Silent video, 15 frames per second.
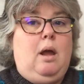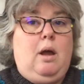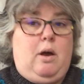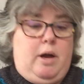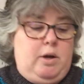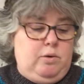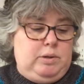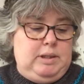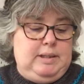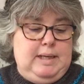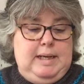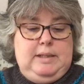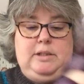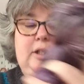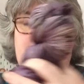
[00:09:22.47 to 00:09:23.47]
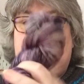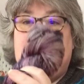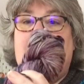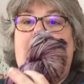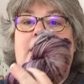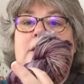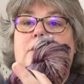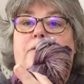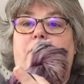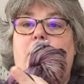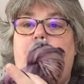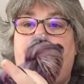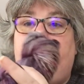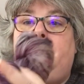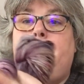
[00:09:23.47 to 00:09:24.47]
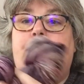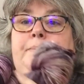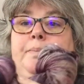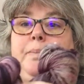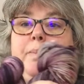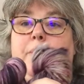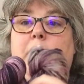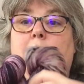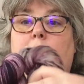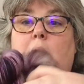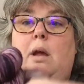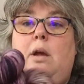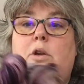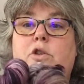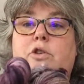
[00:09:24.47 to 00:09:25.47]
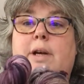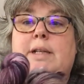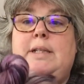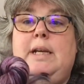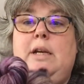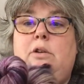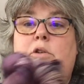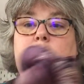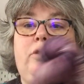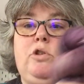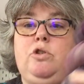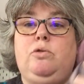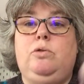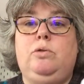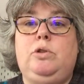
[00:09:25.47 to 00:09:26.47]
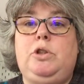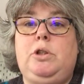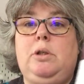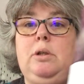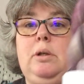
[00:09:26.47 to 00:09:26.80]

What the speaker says: I ordered these 2 skeins from Tracy at Nora George,